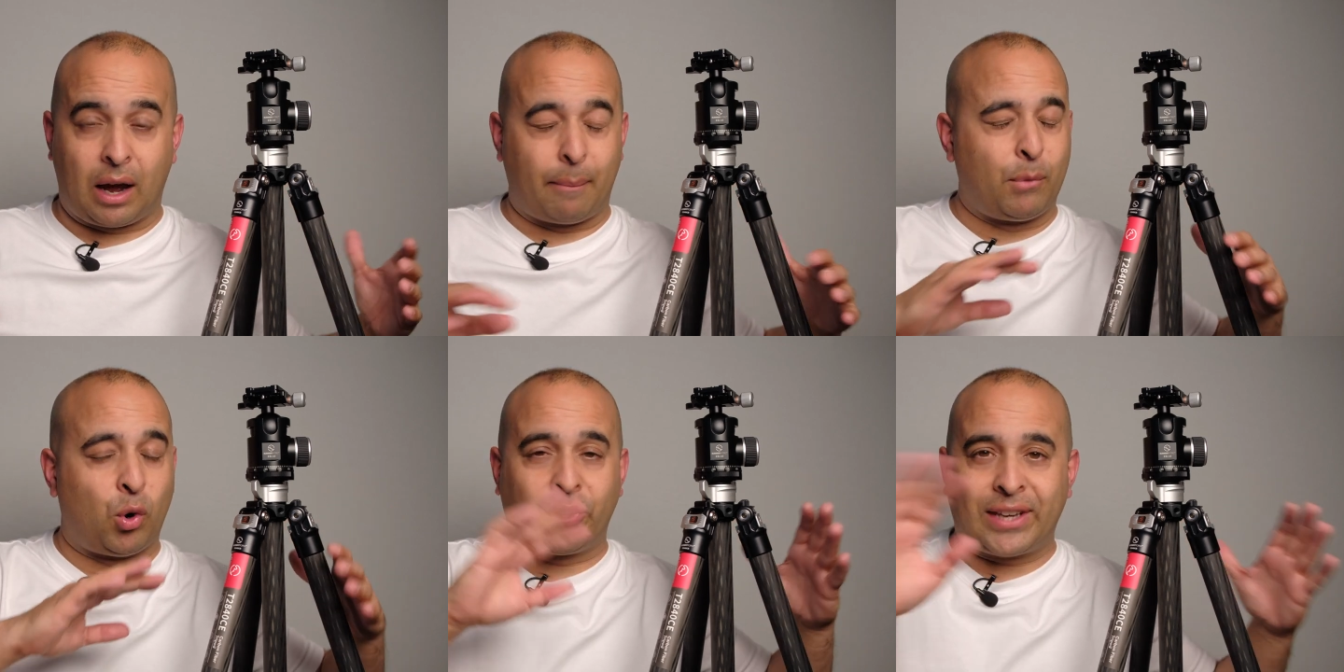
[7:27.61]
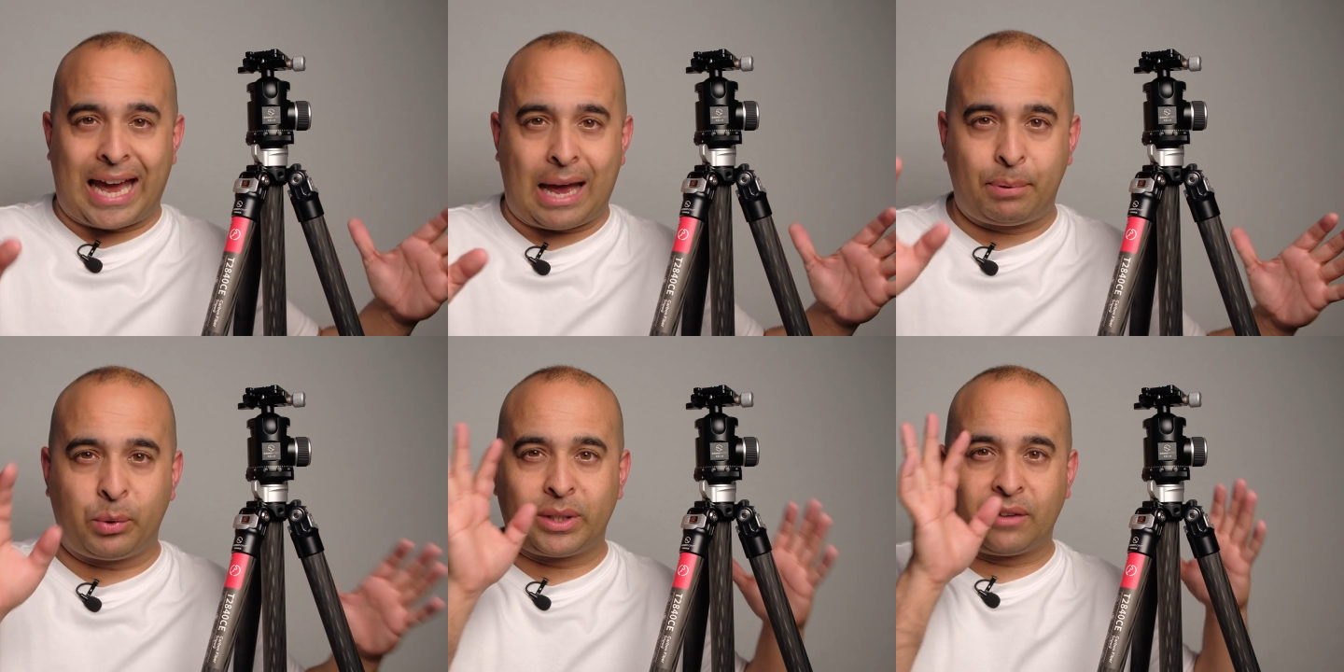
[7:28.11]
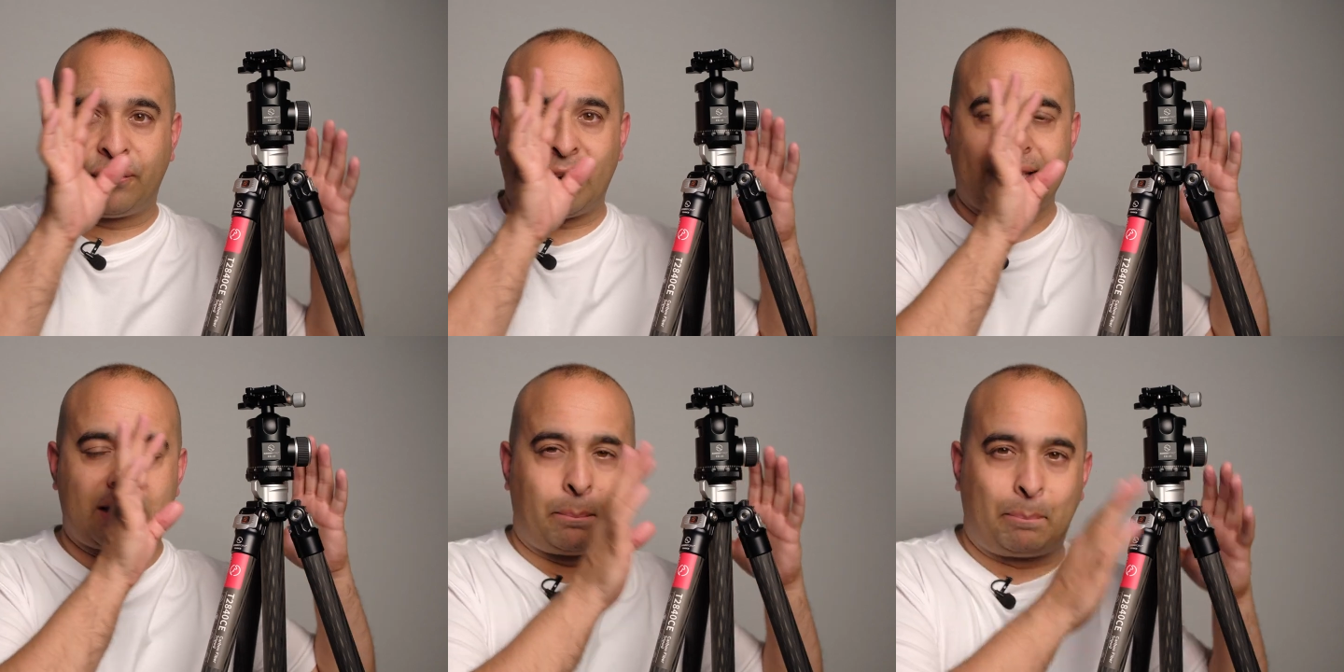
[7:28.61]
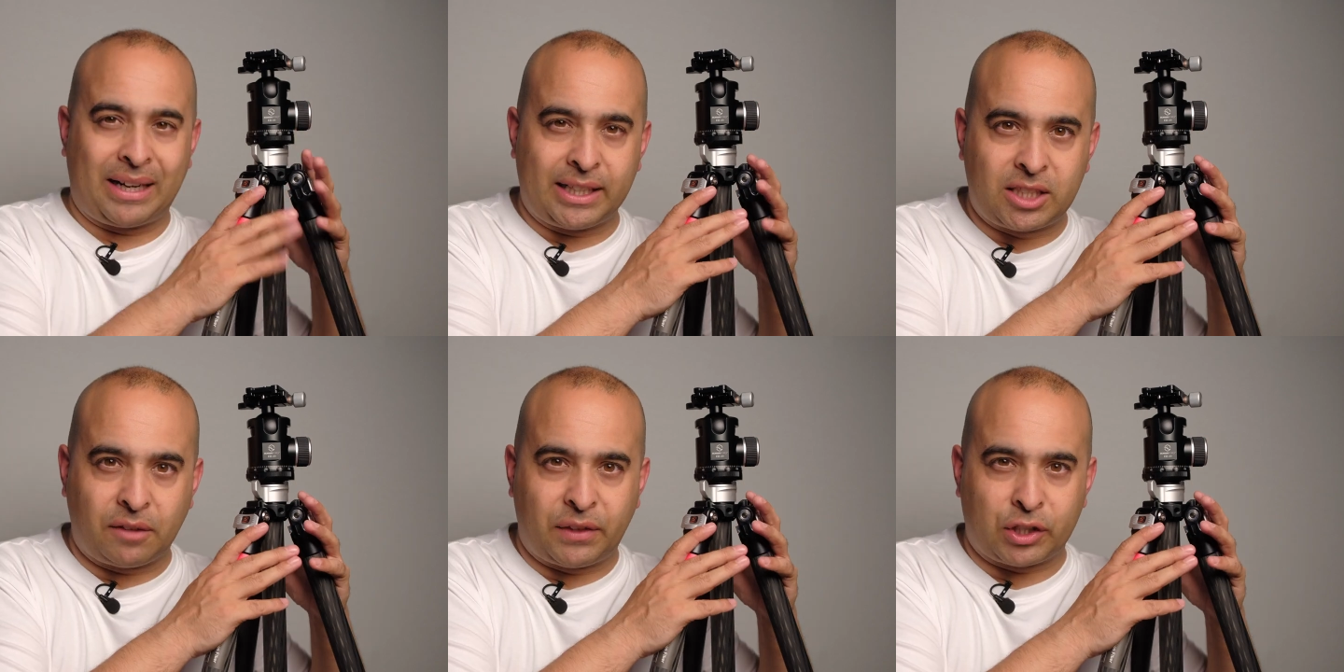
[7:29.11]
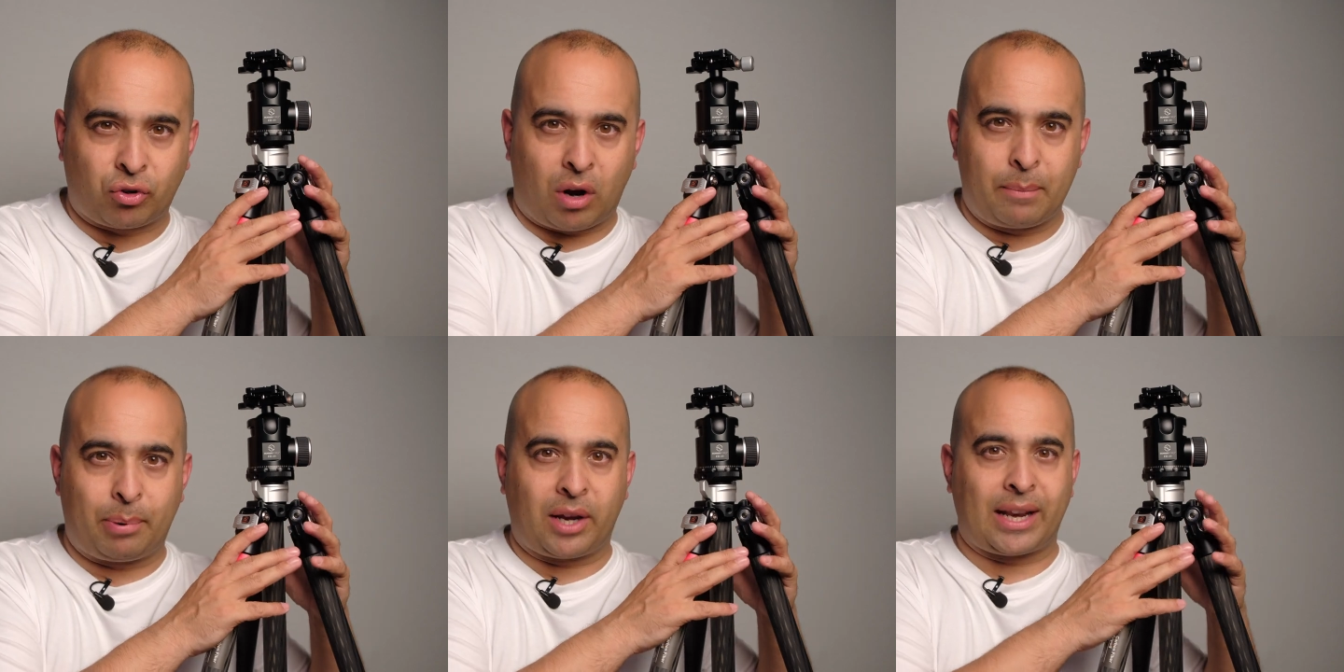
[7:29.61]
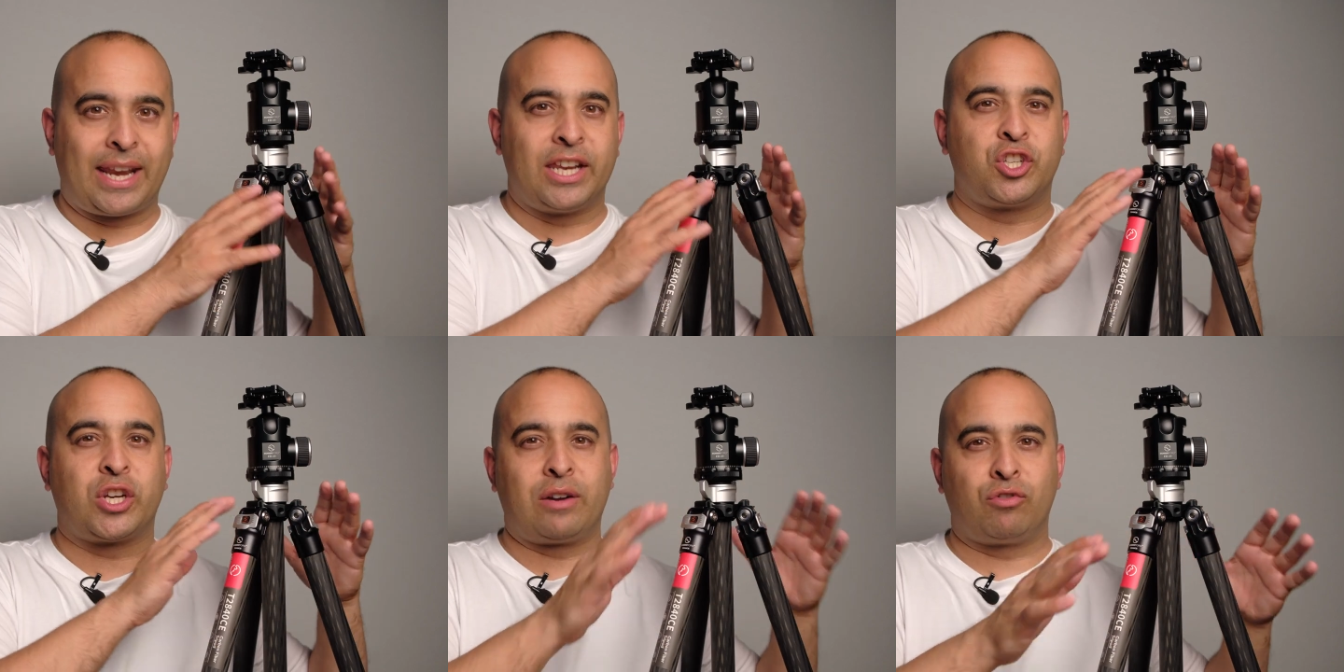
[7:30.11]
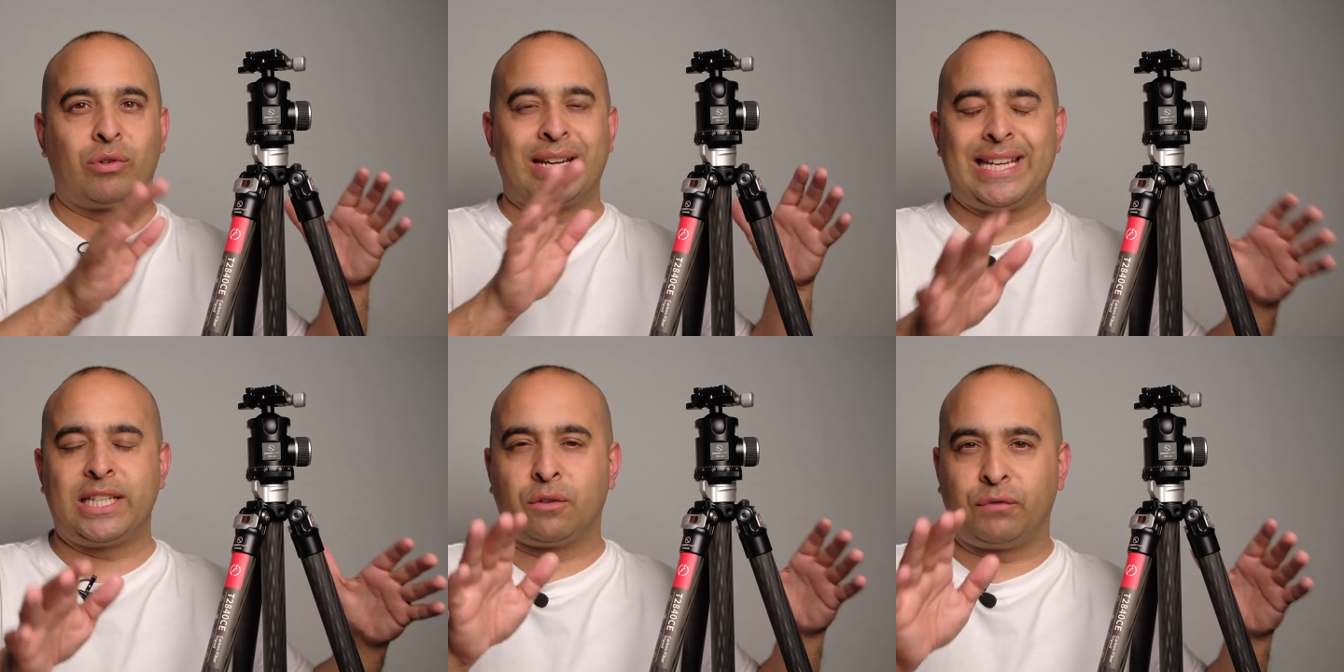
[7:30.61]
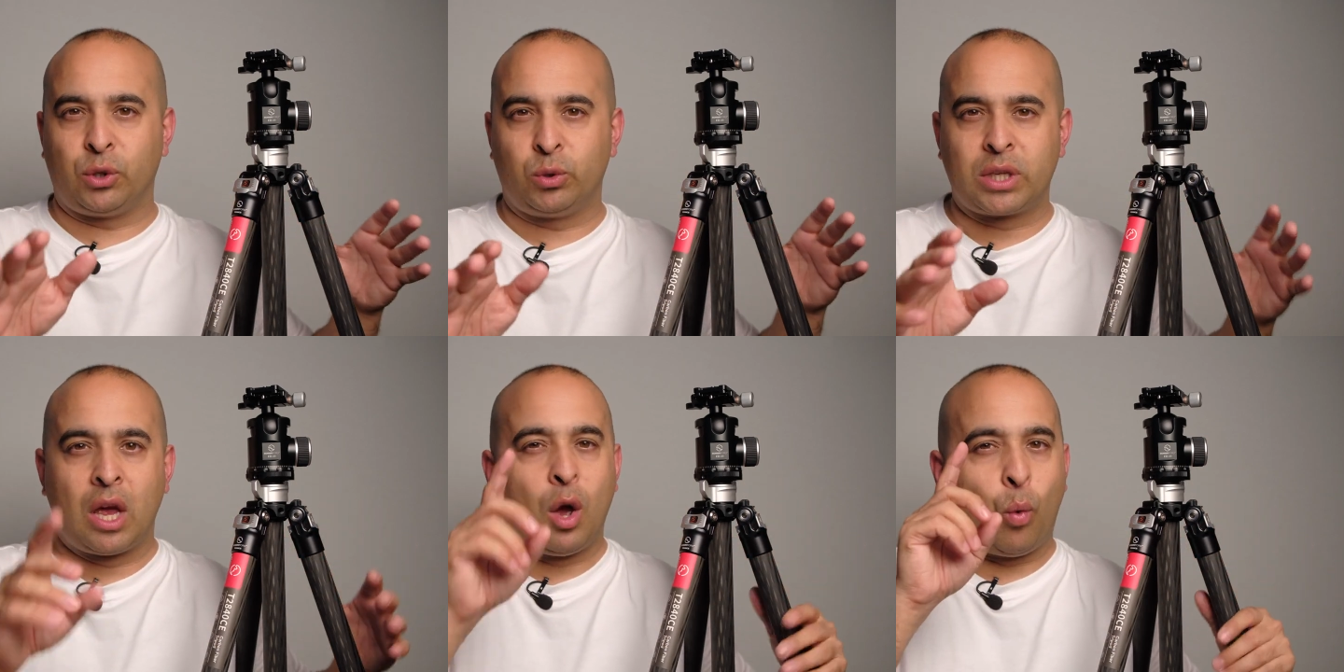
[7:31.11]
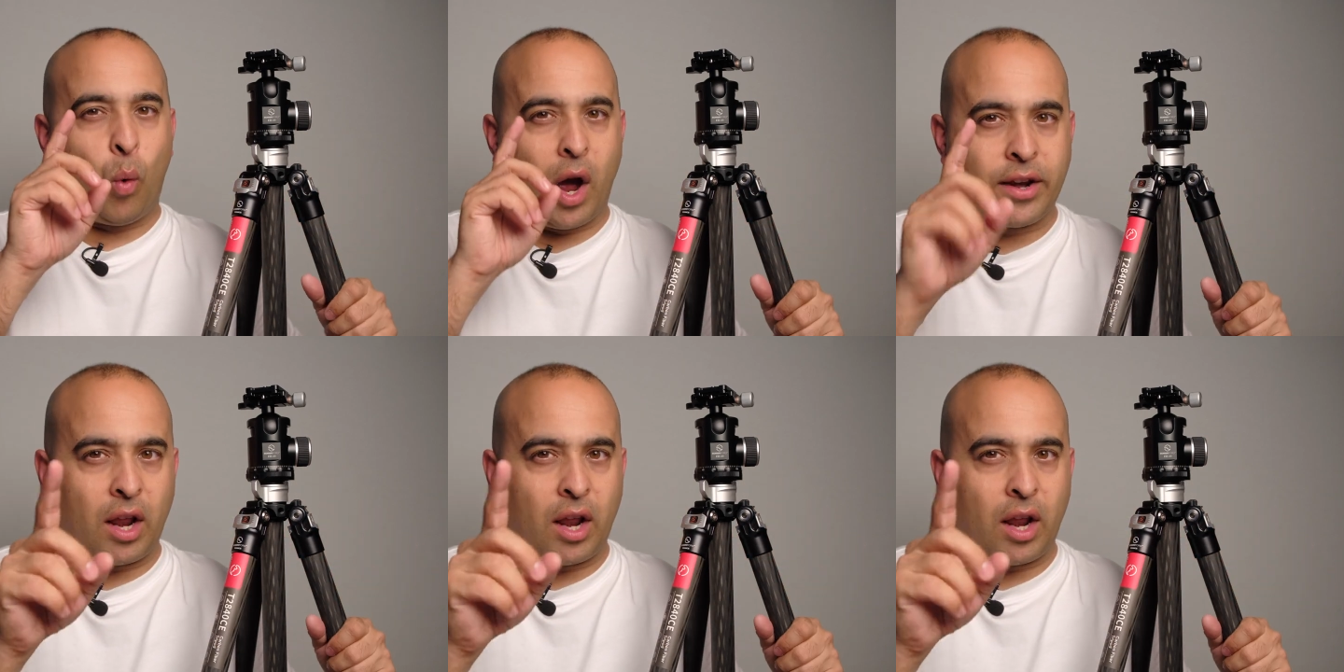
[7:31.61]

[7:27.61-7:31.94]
I'm more than happy with the flexibility of the tripod and the general ease of use. One